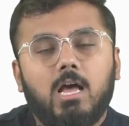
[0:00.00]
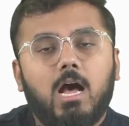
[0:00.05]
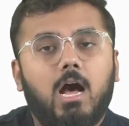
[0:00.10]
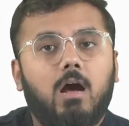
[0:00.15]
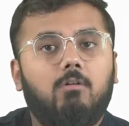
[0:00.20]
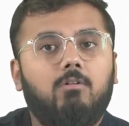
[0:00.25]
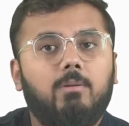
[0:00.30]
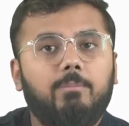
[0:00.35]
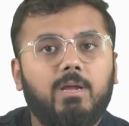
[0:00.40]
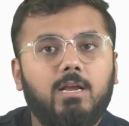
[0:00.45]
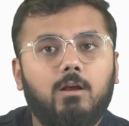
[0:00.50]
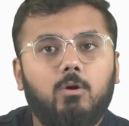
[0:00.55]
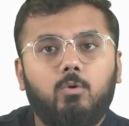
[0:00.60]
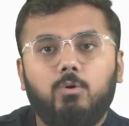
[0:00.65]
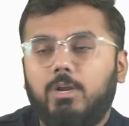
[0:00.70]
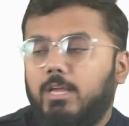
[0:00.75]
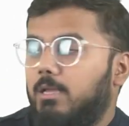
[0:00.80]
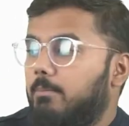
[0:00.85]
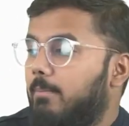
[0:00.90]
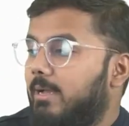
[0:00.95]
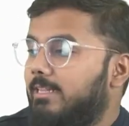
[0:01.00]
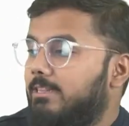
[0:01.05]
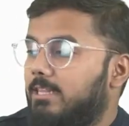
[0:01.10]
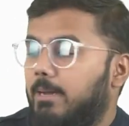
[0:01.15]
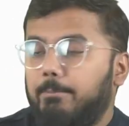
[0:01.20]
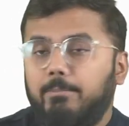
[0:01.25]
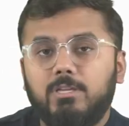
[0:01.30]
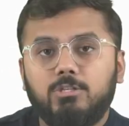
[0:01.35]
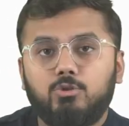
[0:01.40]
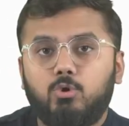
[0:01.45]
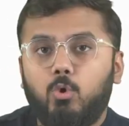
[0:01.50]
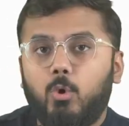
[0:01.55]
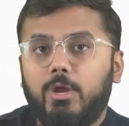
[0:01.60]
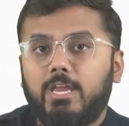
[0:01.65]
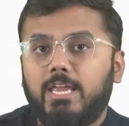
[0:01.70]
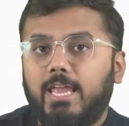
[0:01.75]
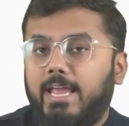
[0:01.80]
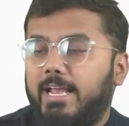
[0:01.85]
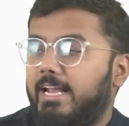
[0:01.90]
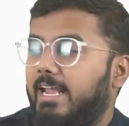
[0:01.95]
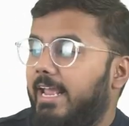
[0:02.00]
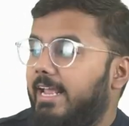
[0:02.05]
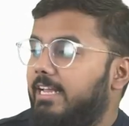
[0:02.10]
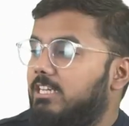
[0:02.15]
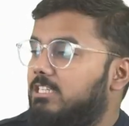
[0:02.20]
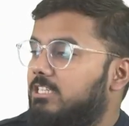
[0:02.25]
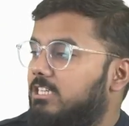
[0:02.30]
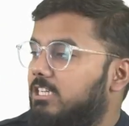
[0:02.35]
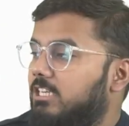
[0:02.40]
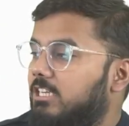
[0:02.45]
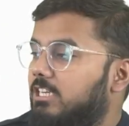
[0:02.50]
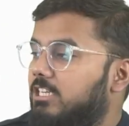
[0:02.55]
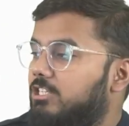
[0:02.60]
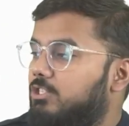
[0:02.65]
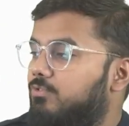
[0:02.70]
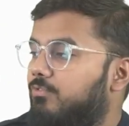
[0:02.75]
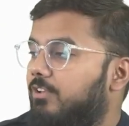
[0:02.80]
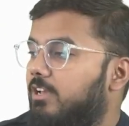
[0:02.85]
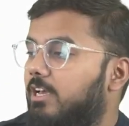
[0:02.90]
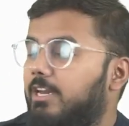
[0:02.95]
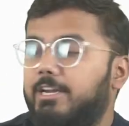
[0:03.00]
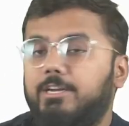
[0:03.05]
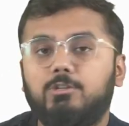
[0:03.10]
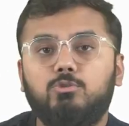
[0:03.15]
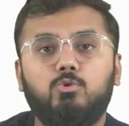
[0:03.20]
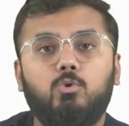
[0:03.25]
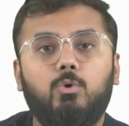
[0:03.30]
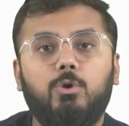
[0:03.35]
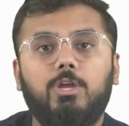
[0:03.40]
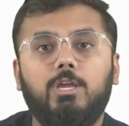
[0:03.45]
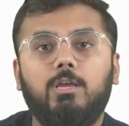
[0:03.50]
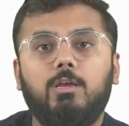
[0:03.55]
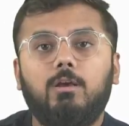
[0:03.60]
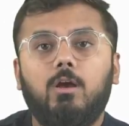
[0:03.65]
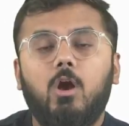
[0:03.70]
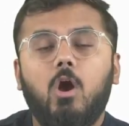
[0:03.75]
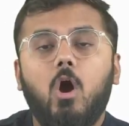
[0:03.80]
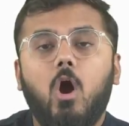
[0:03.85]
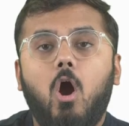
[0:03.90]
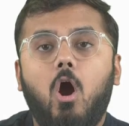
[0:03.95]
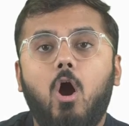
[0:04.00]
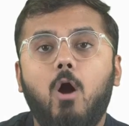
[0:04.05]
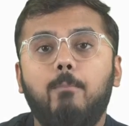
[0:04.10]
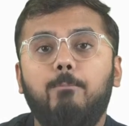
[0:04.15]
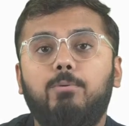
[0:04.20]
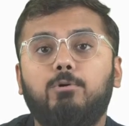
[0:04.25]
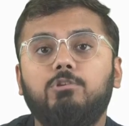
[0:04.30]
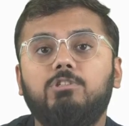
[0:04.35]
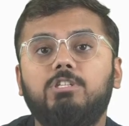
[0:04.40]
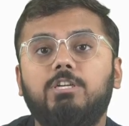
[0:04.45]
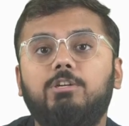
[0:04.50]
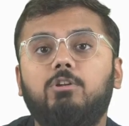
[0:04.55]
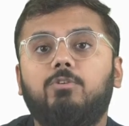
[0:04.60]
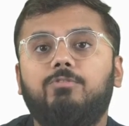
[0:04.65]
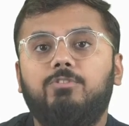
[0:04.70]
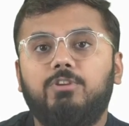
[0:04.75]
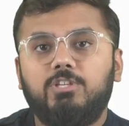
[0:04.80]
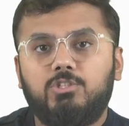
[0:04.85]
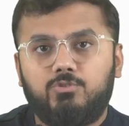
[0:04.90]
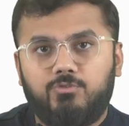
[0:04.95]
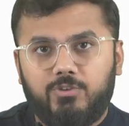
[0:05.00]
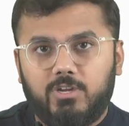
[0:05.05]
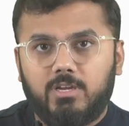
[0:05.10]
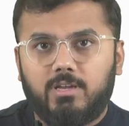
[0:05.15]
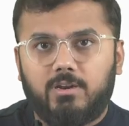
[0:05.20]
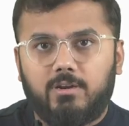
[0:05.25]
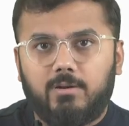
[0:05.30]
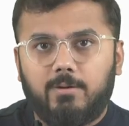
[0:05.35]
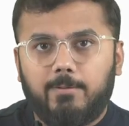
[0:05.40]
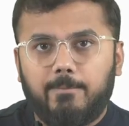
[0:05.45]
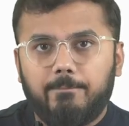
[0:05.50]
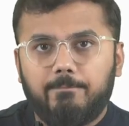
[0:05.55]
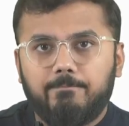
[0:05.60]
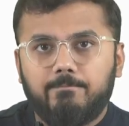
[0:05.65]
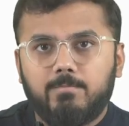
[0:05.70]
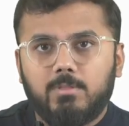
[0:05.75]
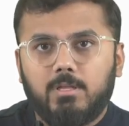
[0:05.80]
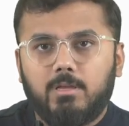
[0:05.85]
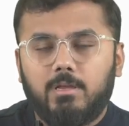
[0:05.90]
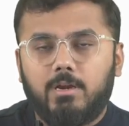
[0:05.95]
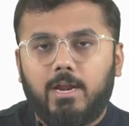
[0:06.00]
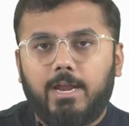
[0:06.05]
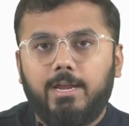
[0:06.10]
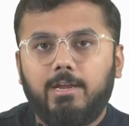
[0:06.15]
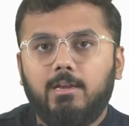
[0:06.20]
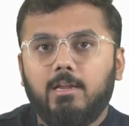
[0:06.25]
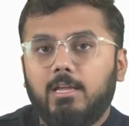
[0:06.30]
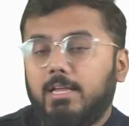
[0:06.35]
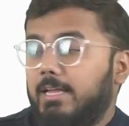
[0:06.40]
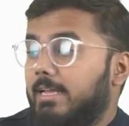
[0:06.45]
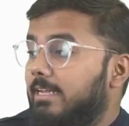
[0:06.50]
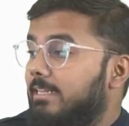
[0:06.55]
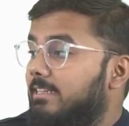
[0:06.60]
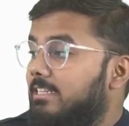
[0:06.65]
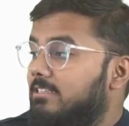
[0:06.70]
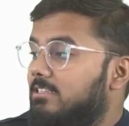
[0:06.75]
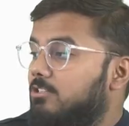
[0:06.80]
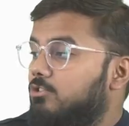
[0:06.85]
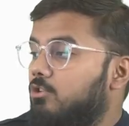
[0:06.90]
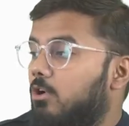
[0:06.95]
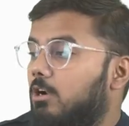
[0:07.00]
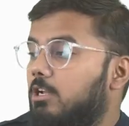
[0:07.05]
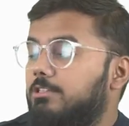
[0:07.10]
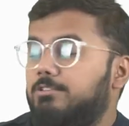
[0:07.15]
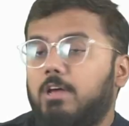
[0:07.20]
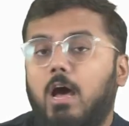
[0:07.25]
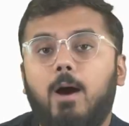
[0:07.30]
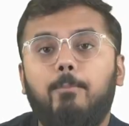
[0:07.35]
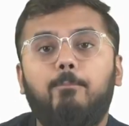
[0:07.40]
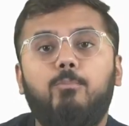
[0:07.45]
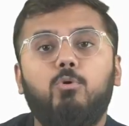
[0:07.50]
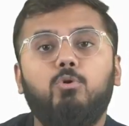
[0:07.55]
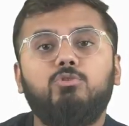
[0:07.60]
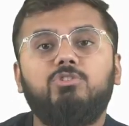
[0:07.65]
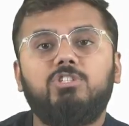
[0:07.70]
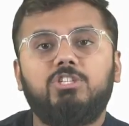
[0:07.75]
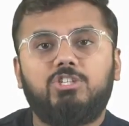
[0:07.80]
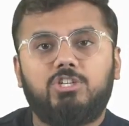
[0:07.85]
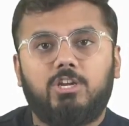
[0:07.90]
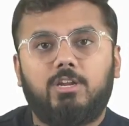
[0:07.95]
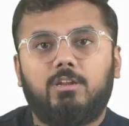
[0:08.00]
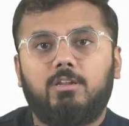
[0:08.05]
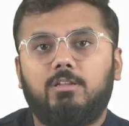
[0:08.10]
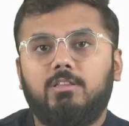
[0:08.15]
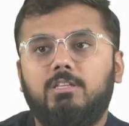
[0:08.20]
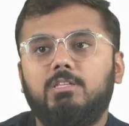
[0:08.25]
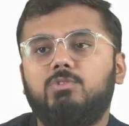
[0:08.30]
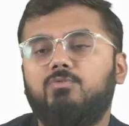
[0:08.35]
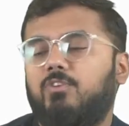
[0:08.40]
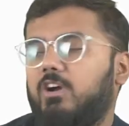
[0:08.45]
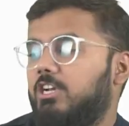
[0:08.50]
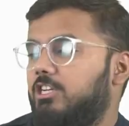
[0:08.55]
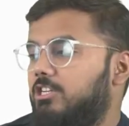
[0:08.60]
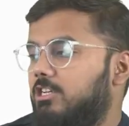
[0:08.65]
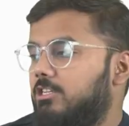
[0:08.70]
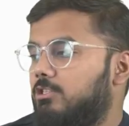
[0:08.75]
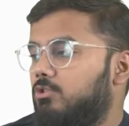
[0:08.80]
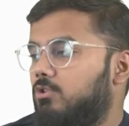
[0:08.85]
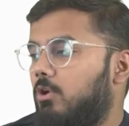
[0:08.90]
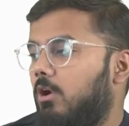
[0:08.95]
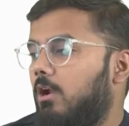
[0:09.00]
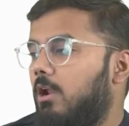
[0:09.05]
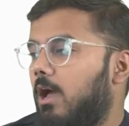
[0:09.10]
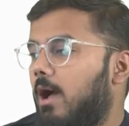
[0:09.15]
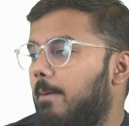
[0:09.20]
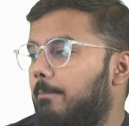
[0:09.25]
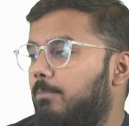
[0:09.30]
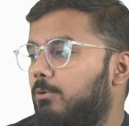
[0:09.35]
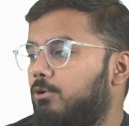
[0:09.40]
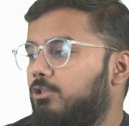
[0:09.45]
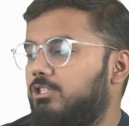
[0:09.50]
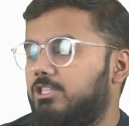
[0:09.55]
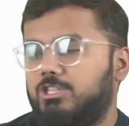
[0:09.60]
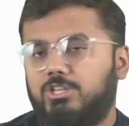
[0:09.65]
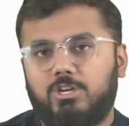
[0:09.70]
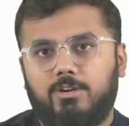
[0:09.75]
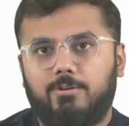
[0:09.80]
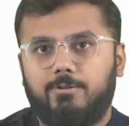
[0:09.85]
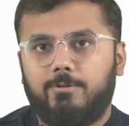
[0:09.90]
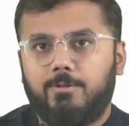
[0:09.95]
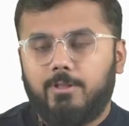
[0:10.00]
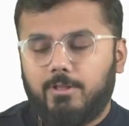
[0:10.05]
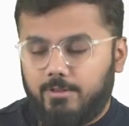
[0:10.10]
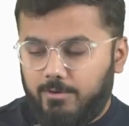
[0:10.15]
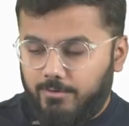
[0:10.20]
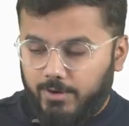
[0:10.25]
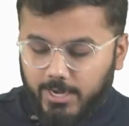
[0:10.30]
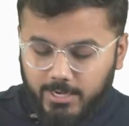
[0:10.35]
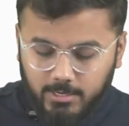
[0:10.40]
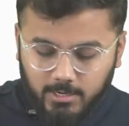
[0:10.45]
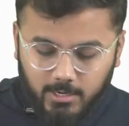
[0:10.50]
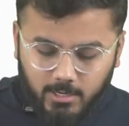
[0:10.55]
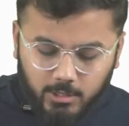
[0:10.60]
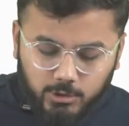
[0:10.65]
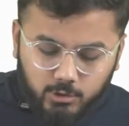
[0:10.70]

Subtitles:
How am I counting? My thumb is going against each finger. It is going opposite of each finger, right? This is called as opposition. This function is called opposition, right?